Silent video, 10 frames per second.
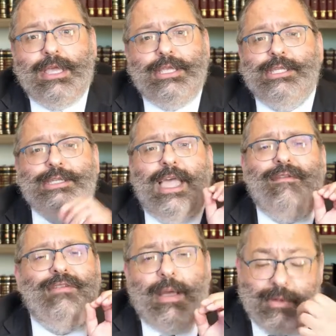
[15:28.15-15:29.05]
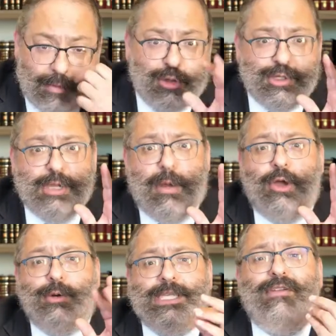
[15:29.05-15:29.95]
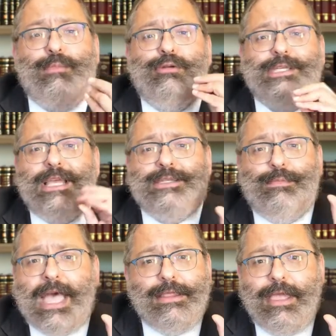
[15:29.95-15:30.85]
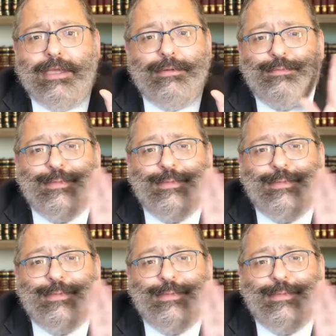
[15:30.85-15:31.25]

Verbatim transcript: He says, every, I'm, I'm using my own words, every person has a bad day.